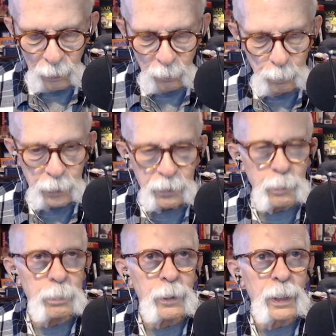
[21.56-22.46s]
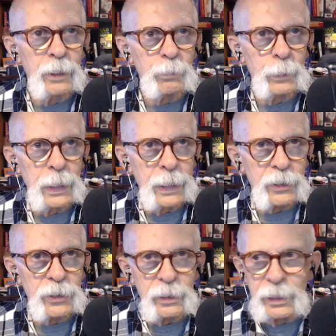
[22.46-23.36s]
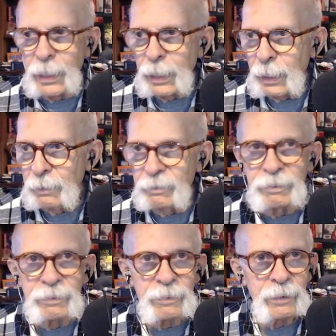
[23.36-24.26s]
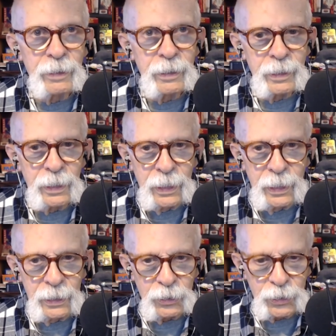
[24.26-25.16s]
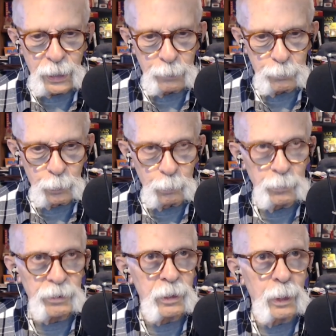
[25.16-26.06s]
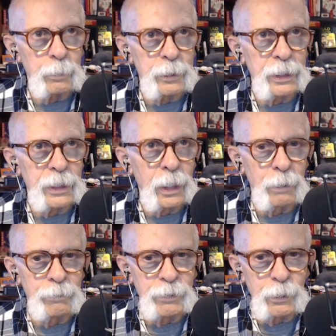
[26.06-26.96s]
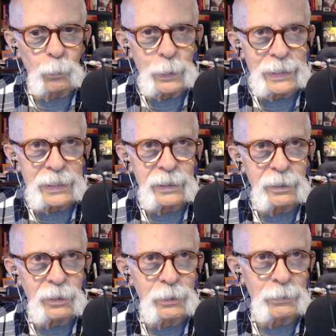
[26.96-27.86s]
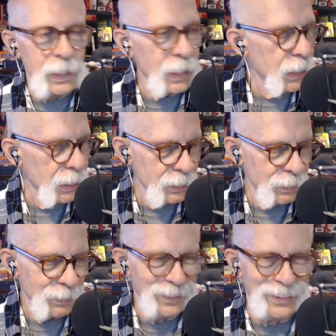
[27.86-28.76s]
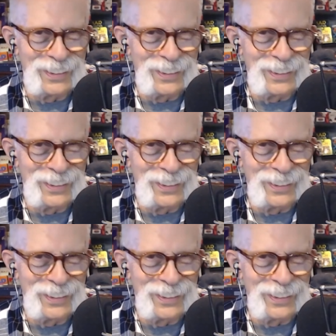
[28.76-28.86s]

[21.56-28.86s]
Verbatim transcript: We have a big surprise. We actually have a chat room celebrity of the week today.